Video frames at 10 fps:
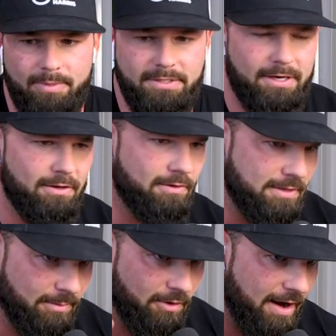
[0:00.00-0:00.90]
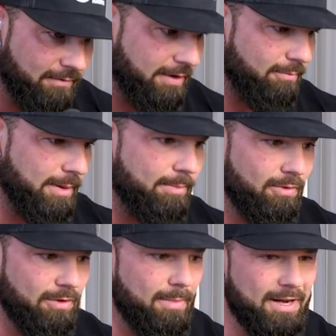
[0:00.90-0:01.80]
a particular demographic of
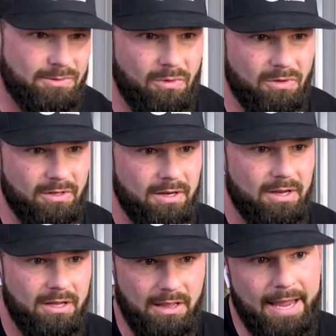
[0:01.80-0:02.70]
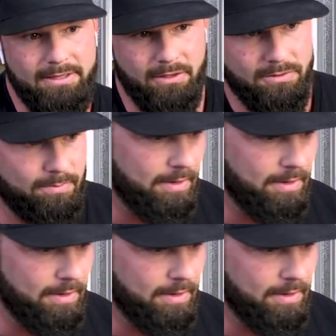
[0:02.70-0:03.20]
people, you might as well like those